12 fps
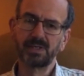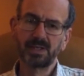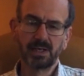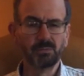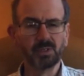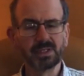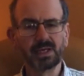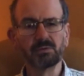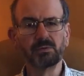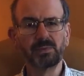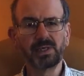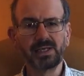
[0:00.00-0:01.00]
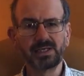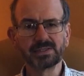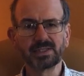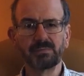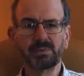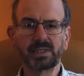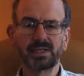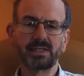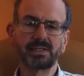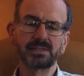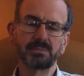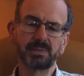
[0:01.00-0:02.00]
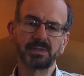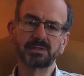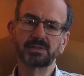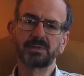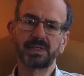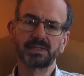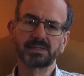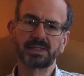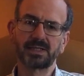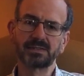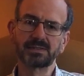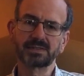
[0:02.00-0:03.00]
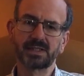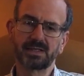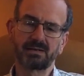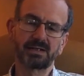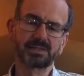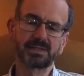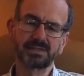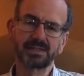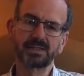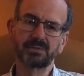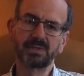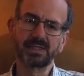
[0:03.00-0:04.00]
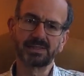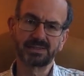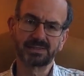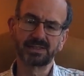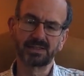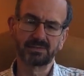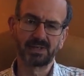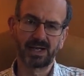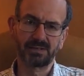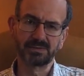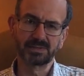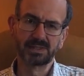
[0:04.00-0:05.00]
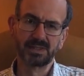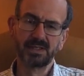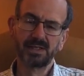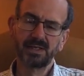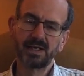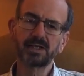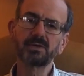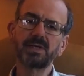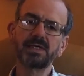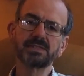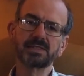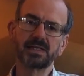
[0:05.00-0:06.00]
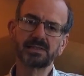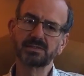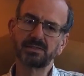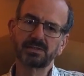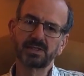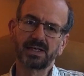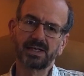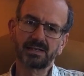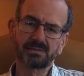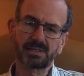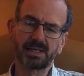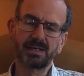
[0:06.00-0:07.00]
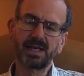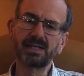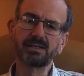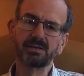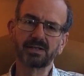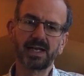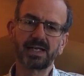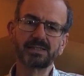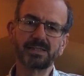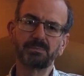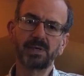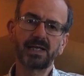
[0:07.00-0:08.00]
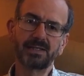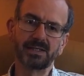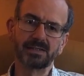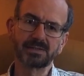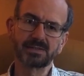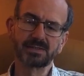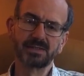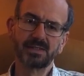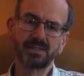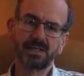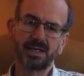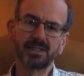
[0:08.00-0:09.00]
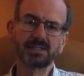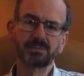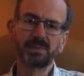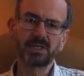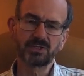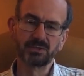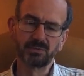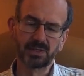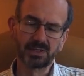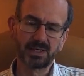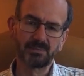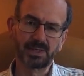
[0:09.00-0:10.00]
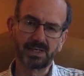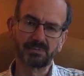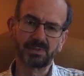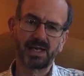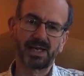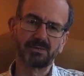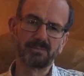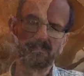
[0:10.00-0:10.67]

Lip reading: And what that will be is they're beginning to build queen cells and our existing queen is still around. And queen cells look like elongated peanuts, and there's a picture of one coming up now.